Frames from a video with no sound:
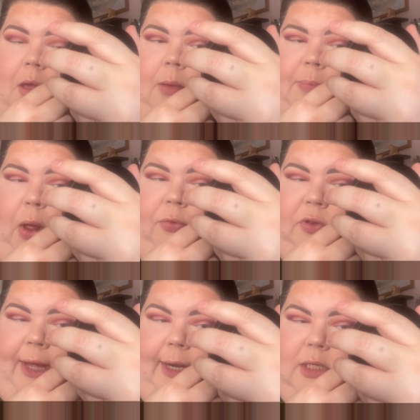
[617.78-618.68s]
Both
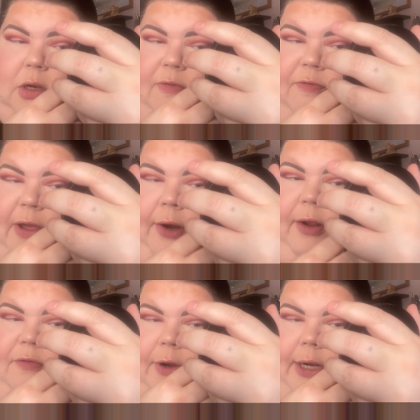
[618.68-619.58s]
ladies are very,
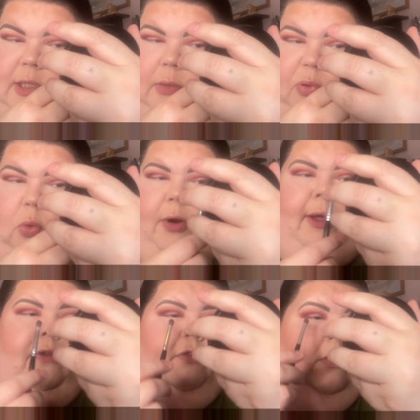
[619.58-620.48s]
very supportive.